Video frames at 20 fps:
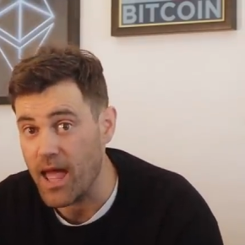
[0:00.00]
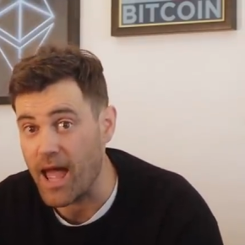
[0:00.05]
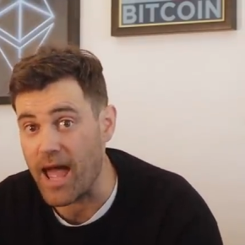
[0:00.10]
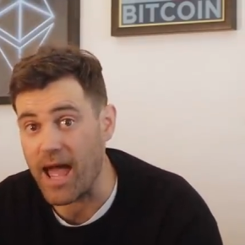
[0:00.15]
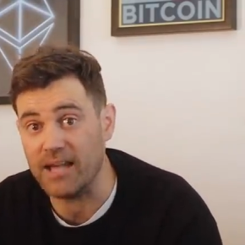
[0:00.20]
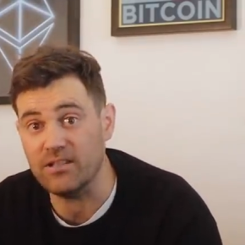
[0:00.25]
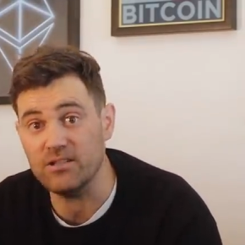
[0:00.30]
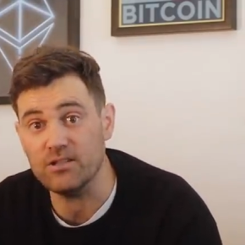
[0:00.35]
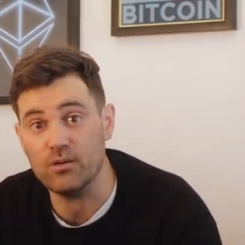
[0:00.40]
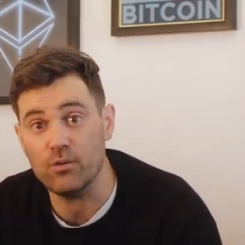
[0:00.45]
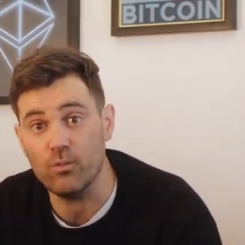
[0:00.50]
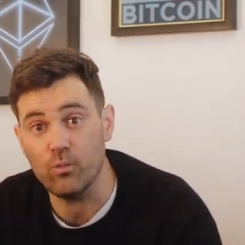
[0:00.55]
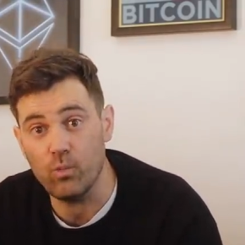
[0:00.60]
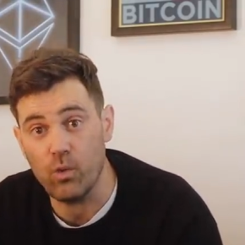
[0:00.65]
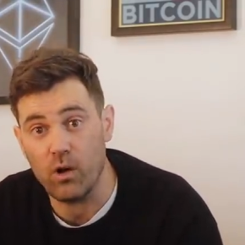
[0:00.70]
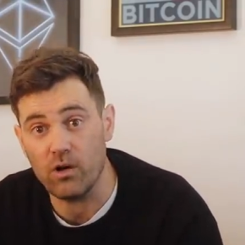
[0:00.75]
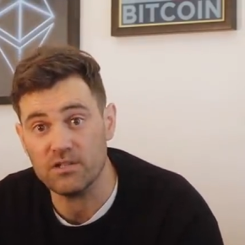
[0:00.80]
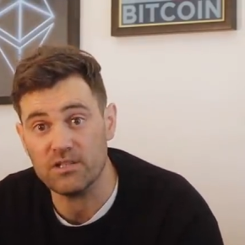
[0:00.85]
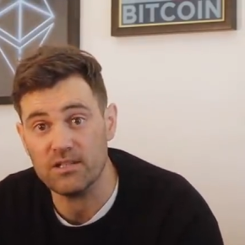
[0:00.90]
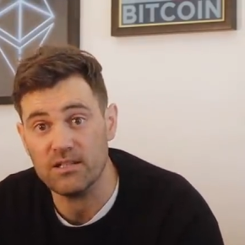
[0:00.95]
And
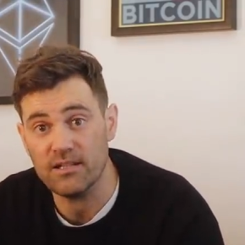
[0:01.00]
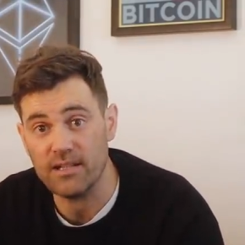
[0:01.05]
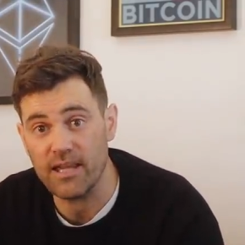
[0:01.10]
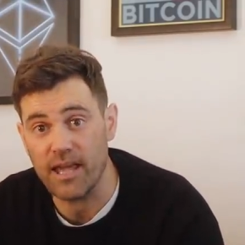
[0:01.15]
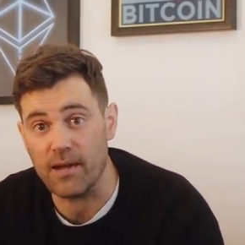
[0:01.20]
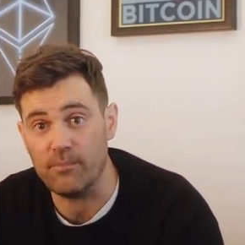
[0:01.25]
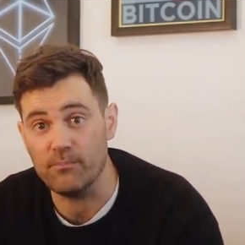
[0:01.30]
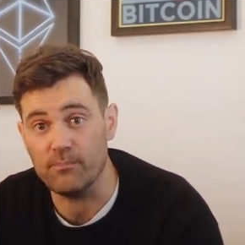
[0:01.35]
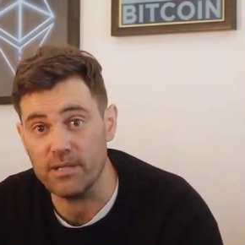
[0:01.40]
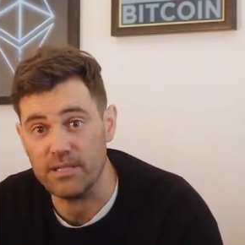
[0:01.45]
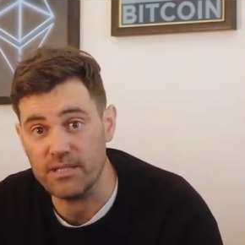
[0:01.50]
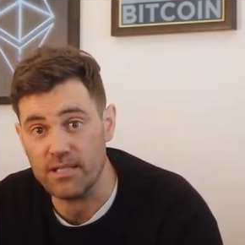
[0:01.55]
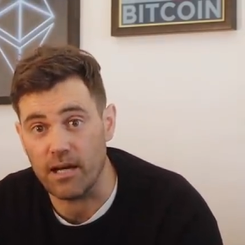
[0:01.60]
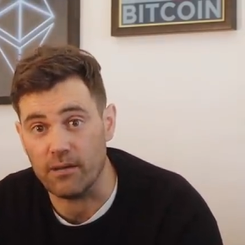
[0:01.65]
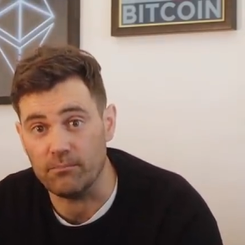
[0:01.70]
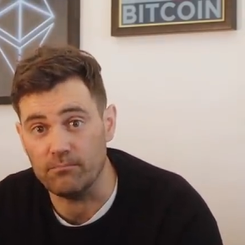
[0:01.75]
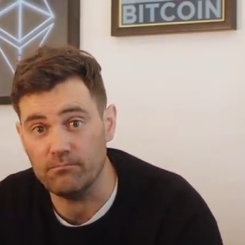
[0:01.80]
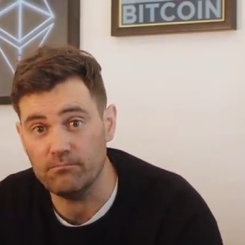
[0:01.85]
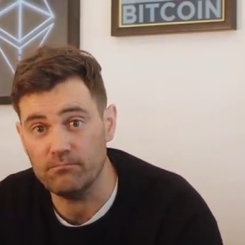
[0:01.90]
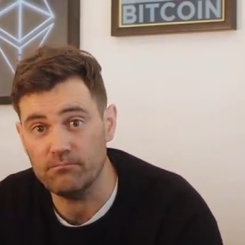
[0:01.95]
what can be
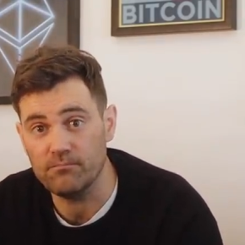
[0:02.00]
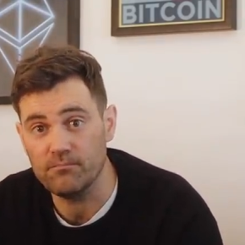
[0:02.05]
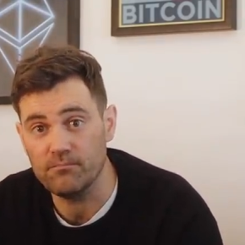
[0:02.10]
done?